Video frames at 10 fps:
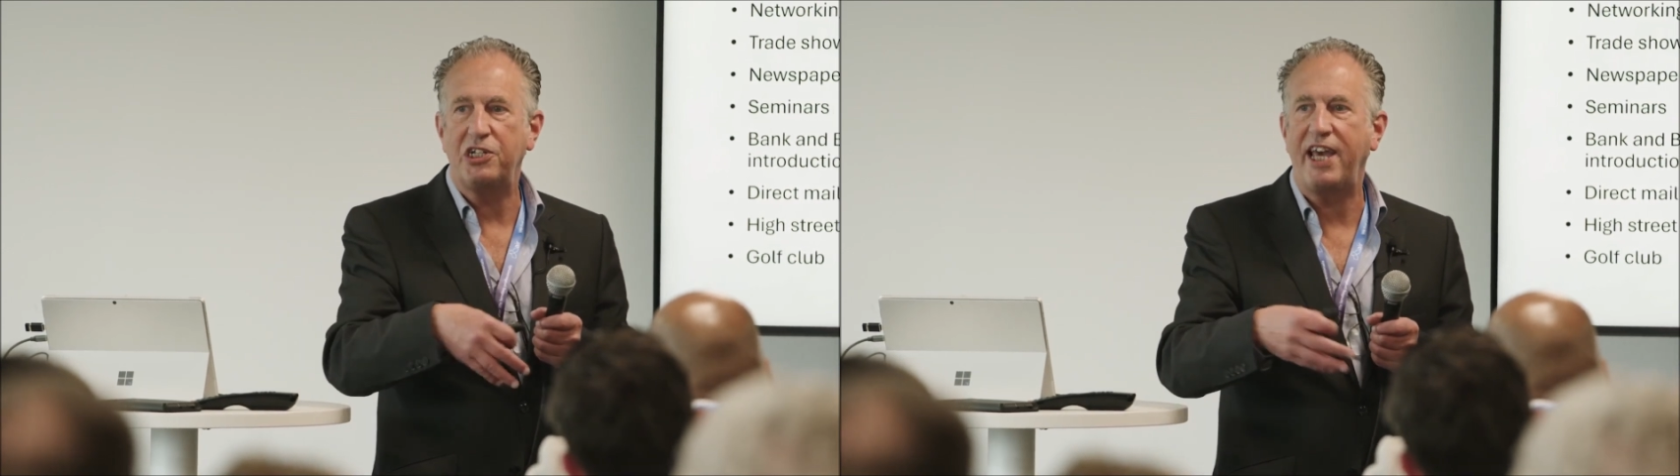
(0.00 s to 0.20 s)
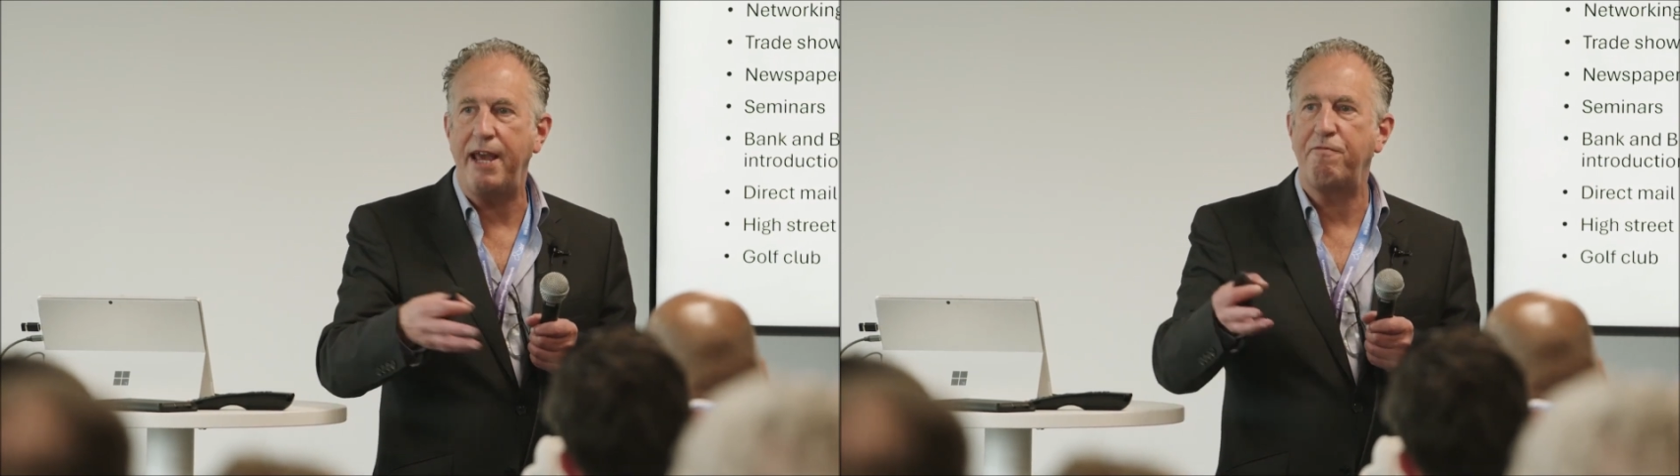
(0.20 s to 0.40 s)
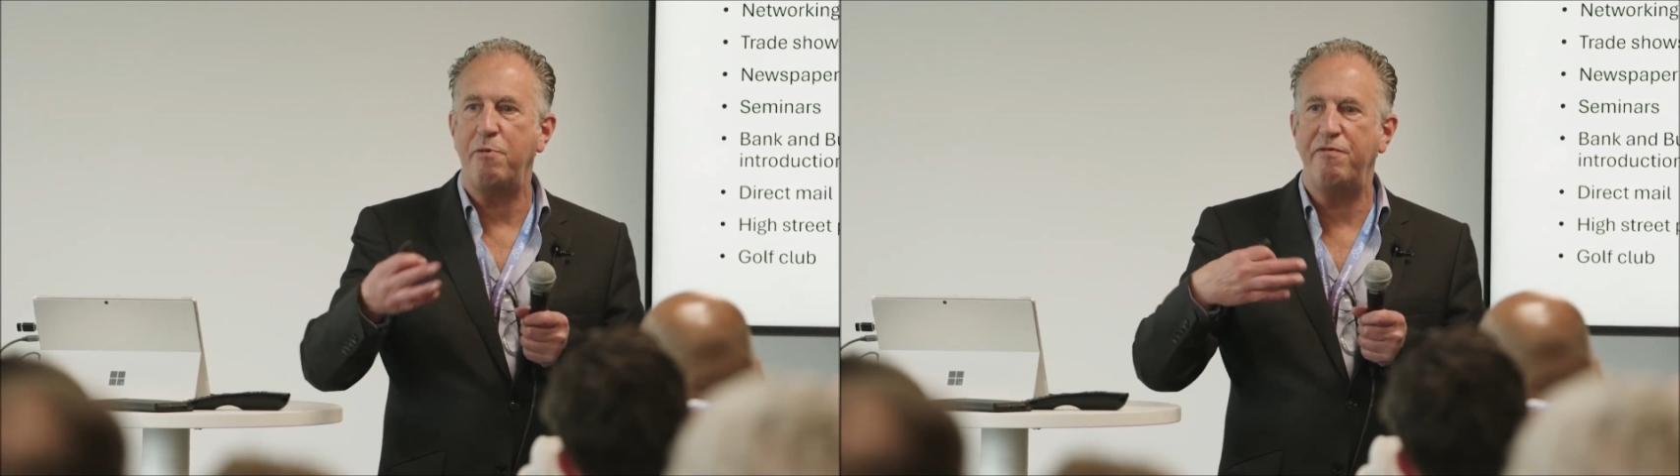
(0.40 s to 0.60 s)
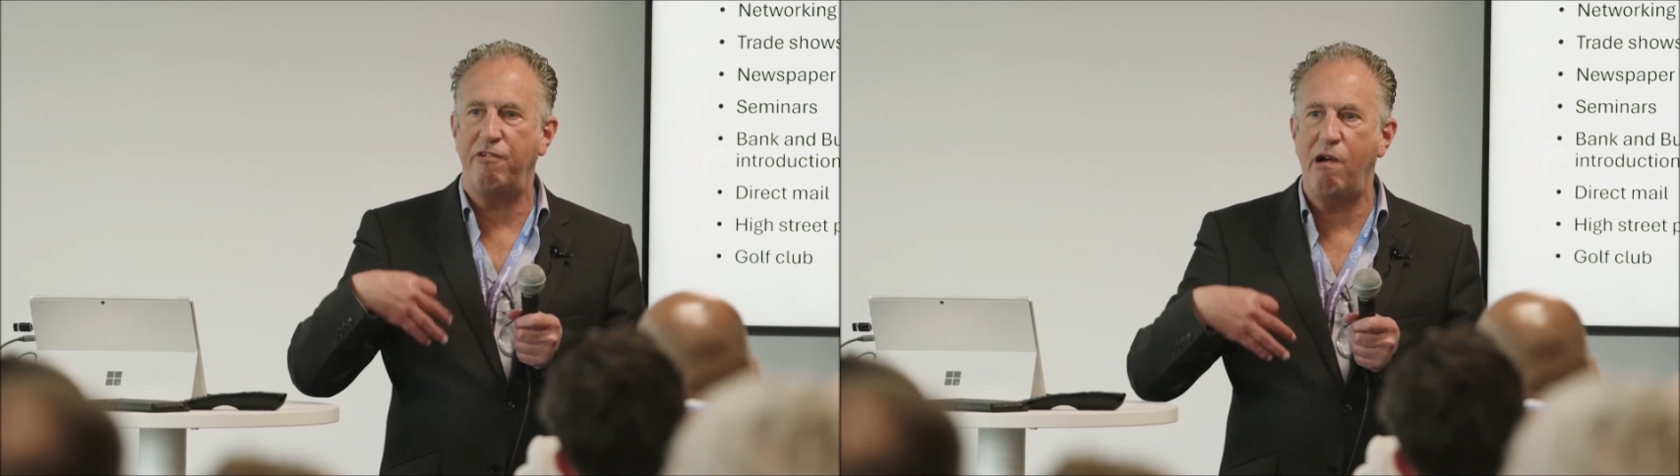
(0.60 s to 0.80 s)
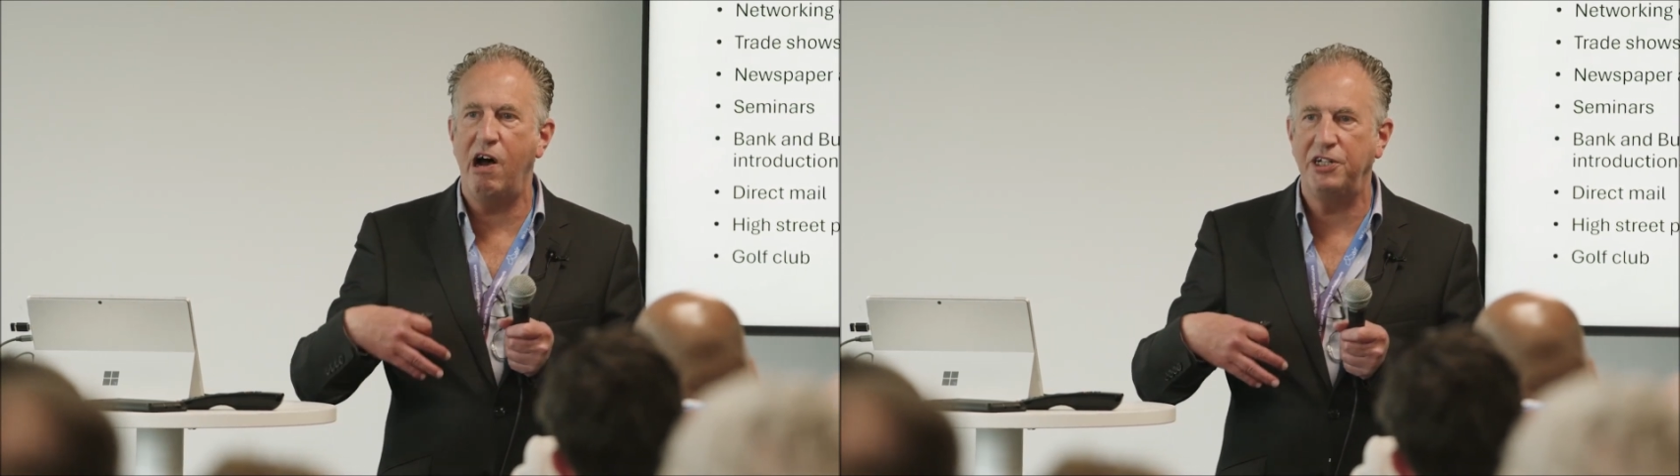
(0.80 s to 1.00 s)
came from a
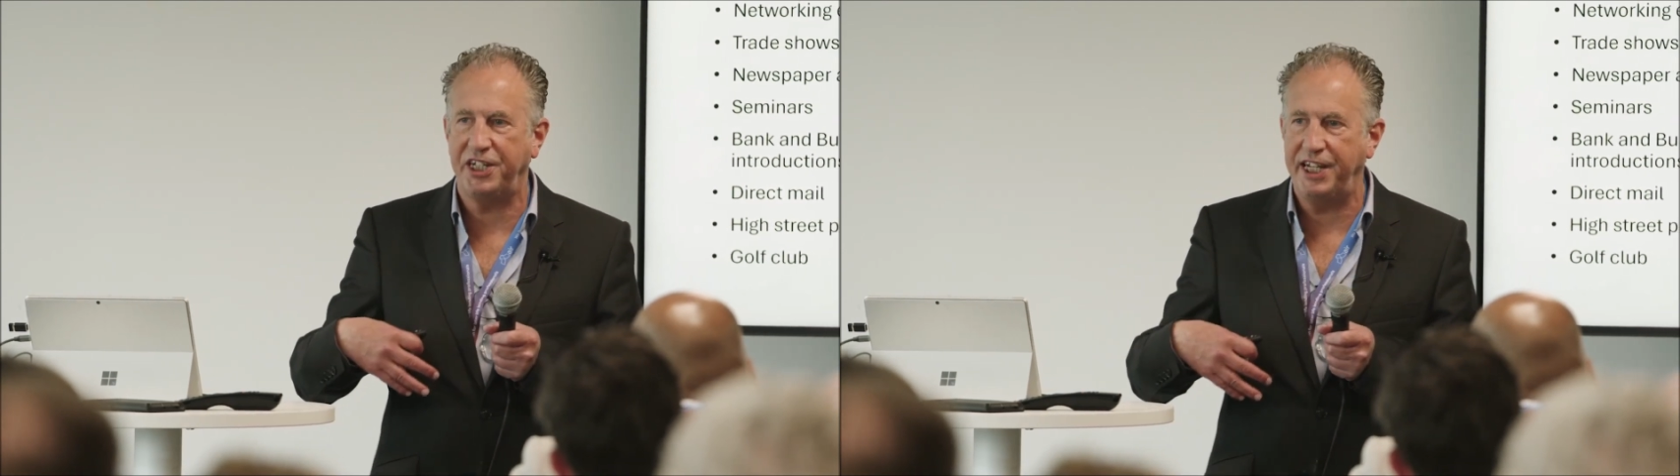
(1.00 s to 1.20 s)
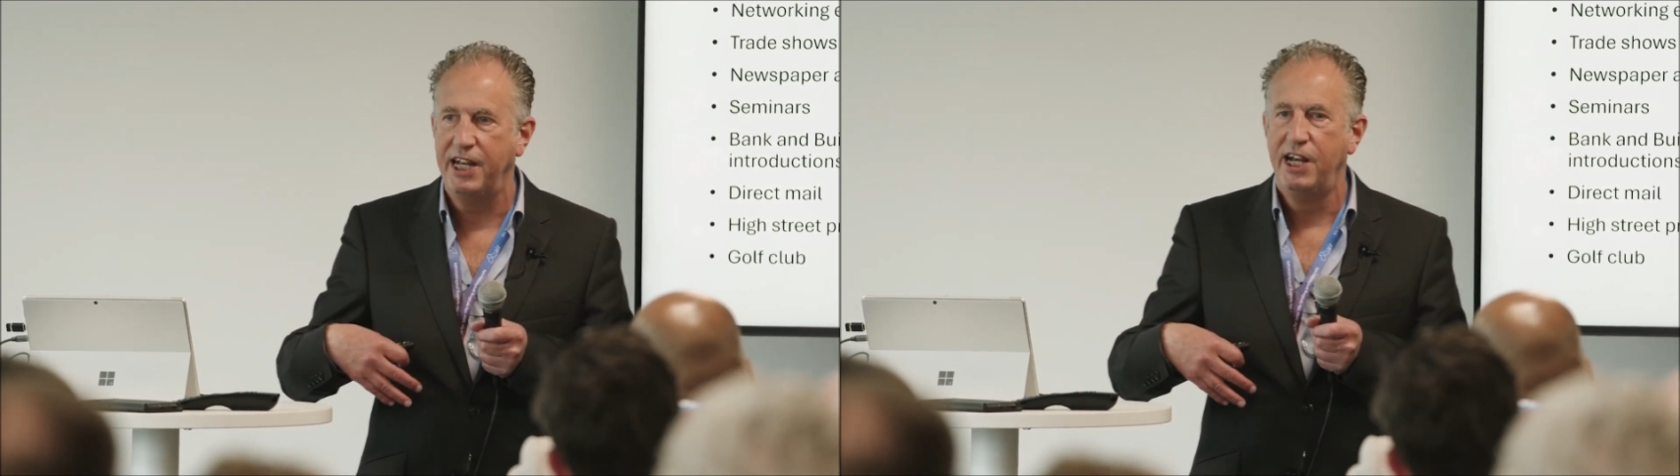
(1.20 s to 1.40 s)
variety